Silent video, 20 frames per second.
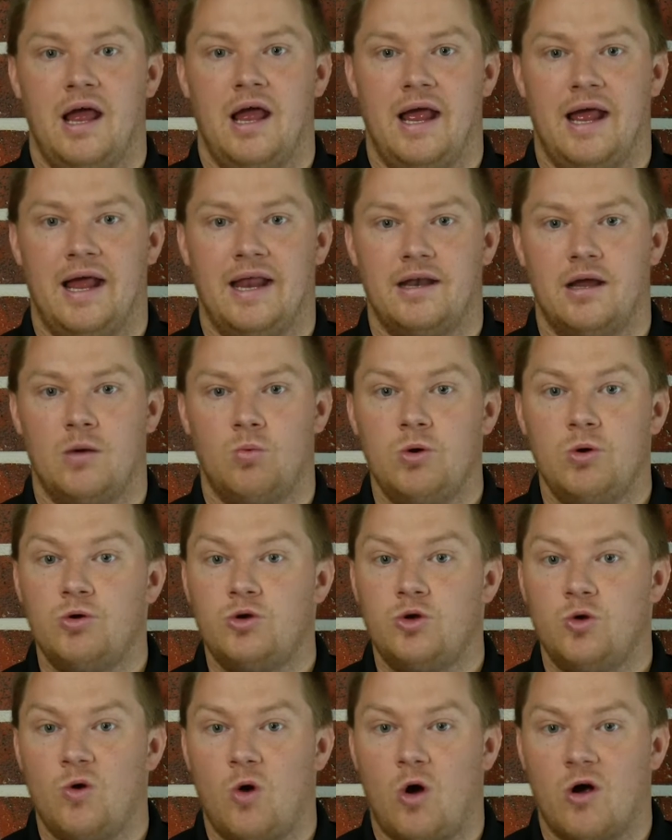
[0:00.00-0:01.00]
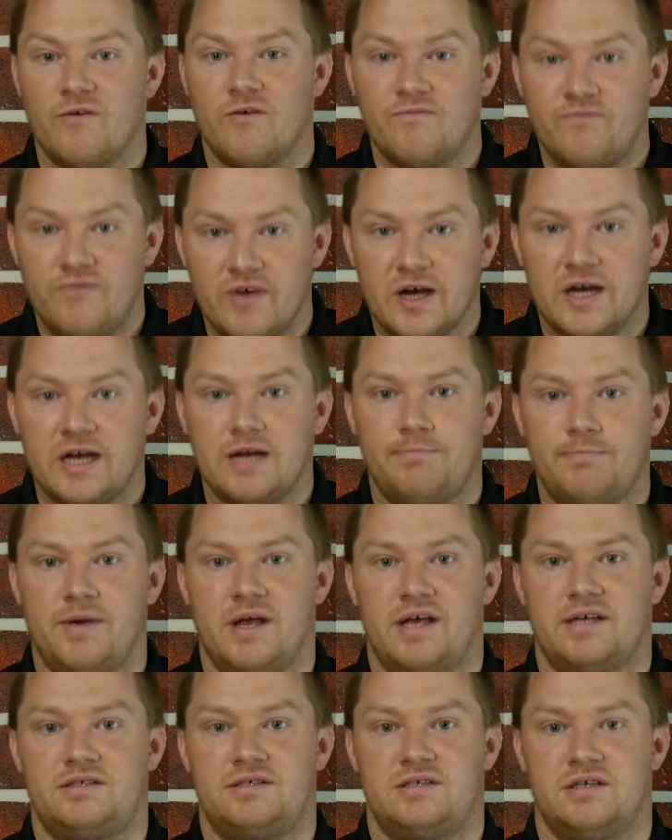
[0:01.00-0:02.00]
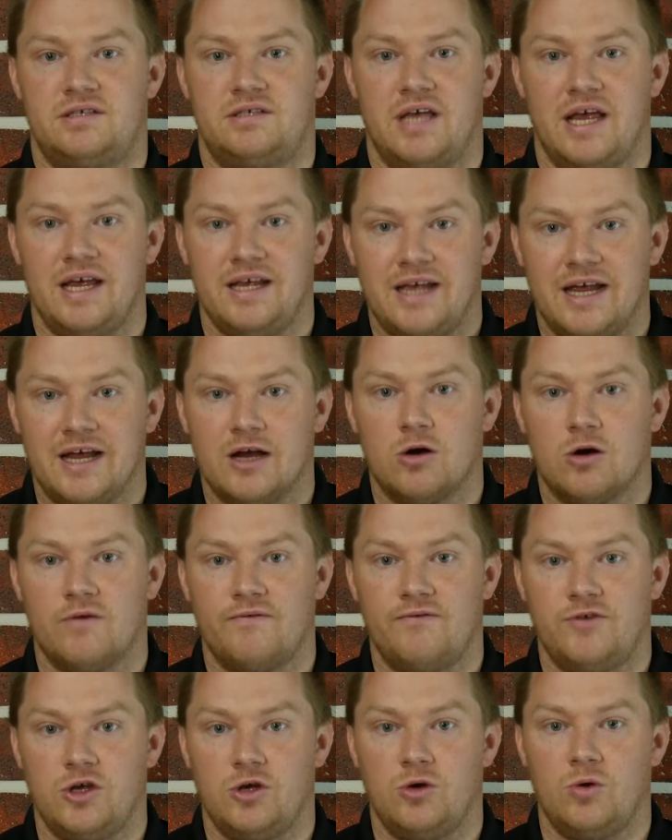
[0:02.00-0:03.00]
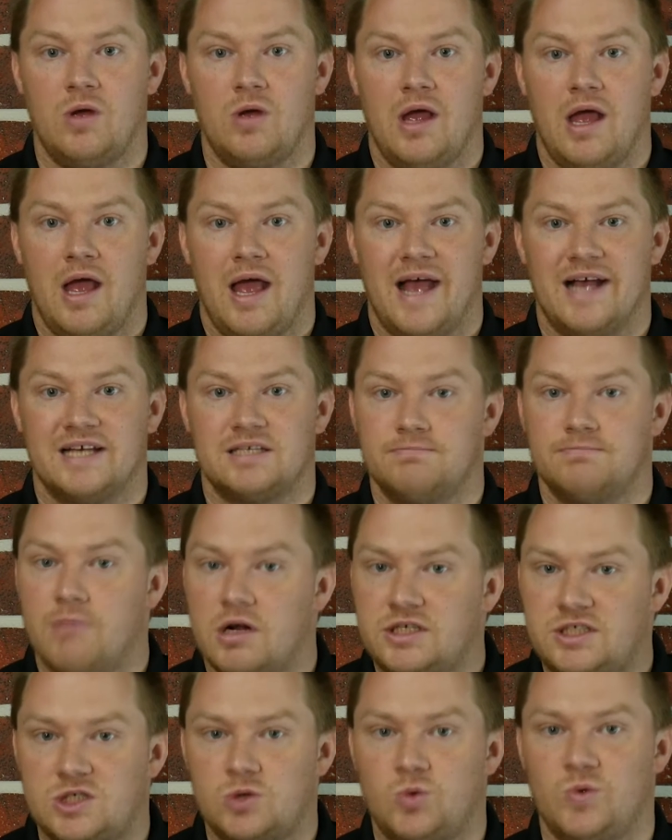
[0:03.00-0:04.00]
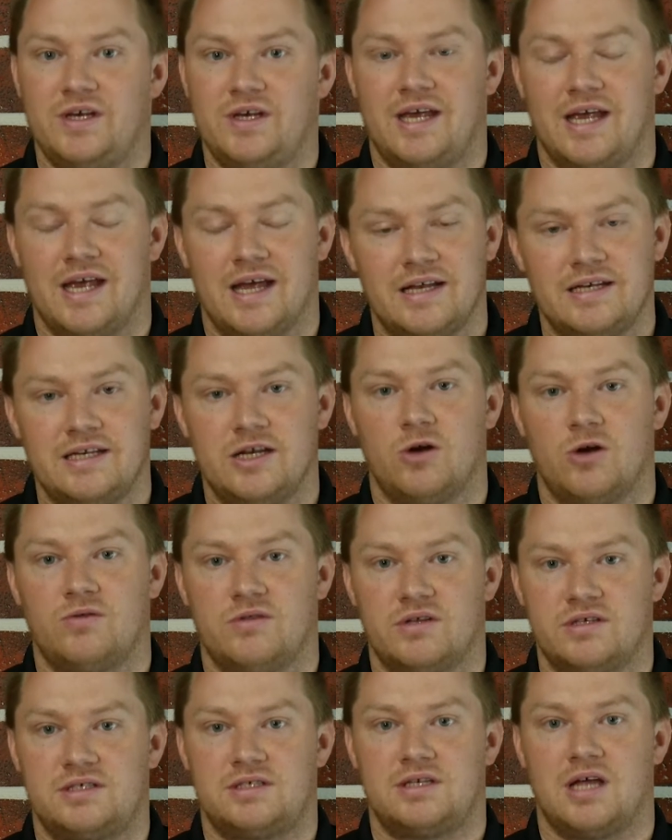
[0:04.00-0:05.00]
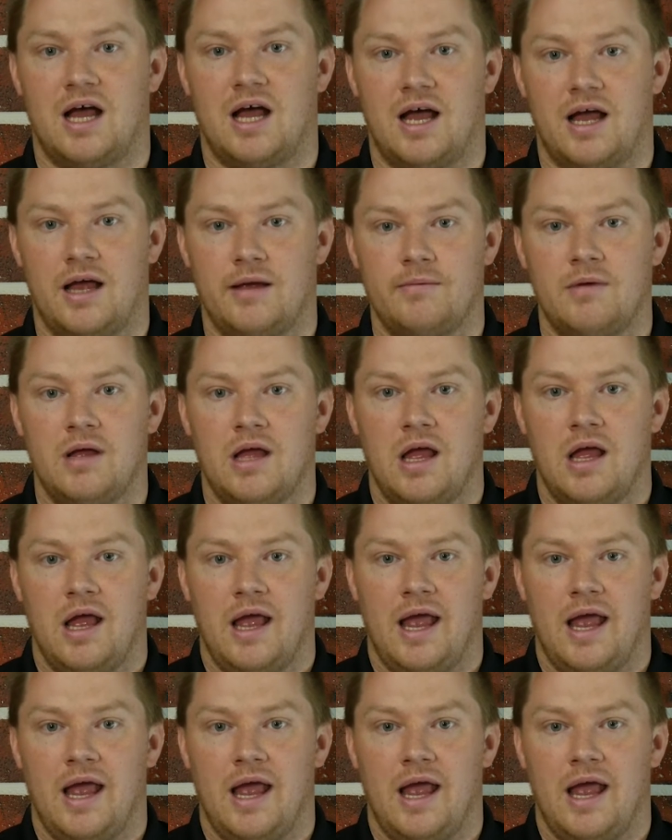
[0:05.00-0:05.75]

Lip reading: and we will do our very best to take care of you as much as we can during this time.